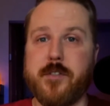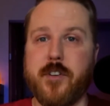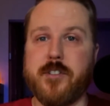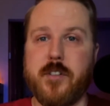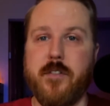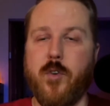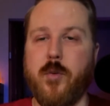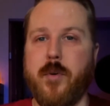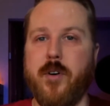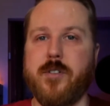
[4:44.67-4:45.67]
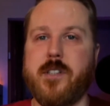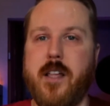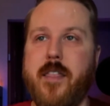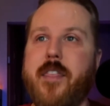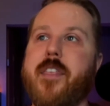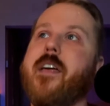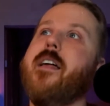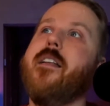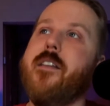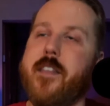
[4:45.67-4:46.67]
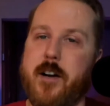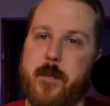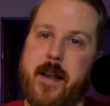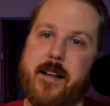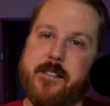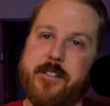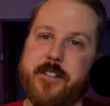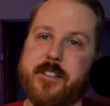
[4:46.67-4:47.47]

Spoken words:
first and foremost, and then they're pastors,